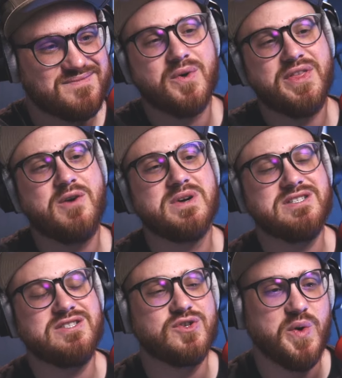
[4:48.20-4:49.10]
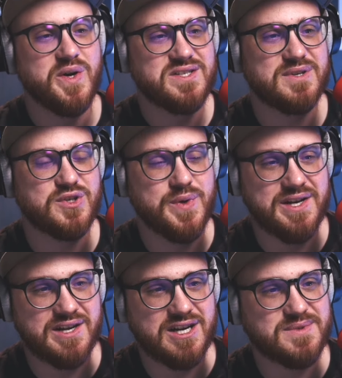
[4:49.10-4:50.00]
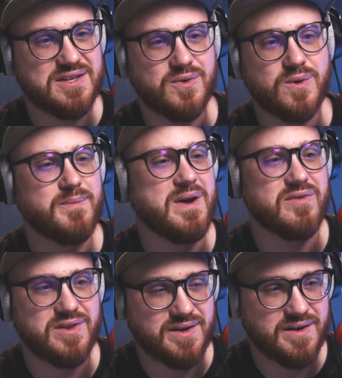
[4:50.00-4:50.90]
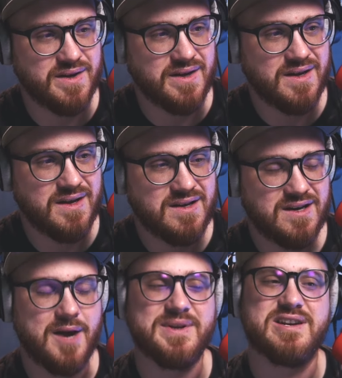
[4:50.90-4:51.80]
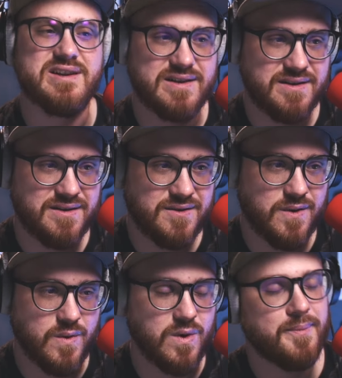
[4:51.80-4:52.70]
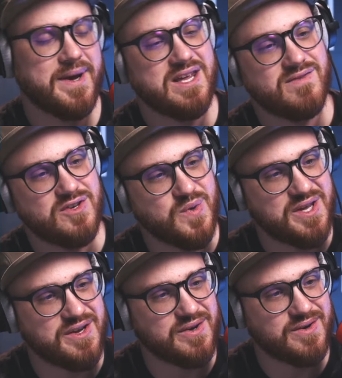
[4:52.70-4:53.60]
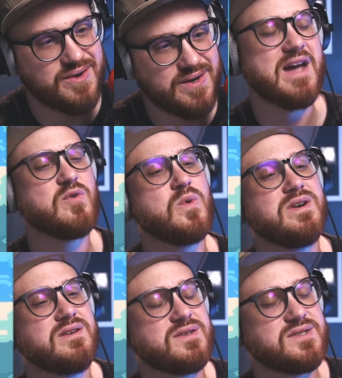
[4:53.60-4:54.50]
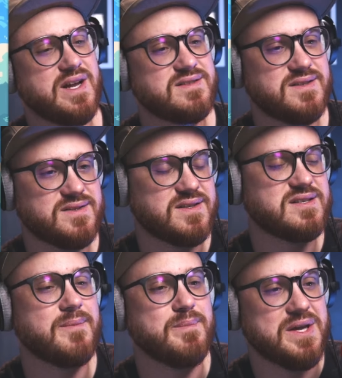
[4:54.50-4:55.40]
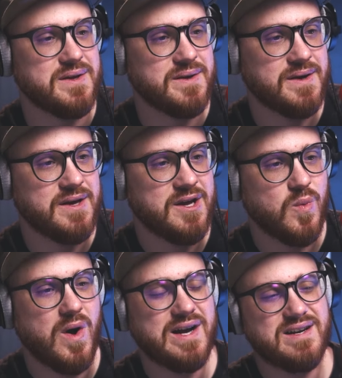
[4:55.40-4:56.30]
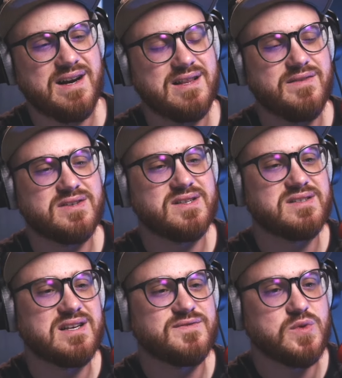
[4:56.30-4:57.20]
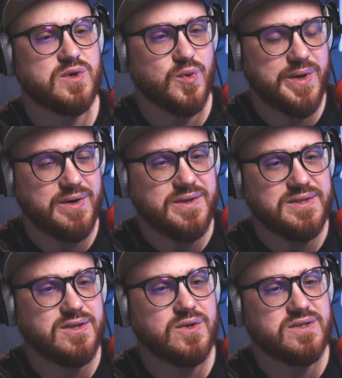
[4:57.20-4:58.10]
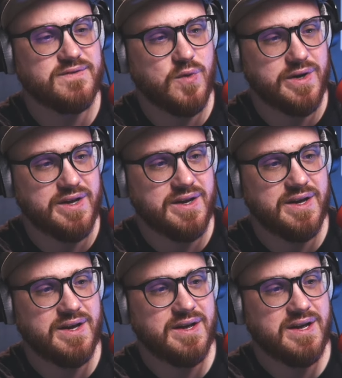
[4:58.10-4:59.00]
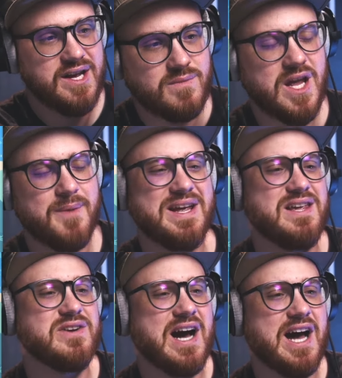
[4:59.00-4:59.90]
Without much choice and between hiccups, I told him everything. I'm an idiot. What am I even doing here? Everyone understands this except me. Why did I leave a successful career this close to 40? Am I even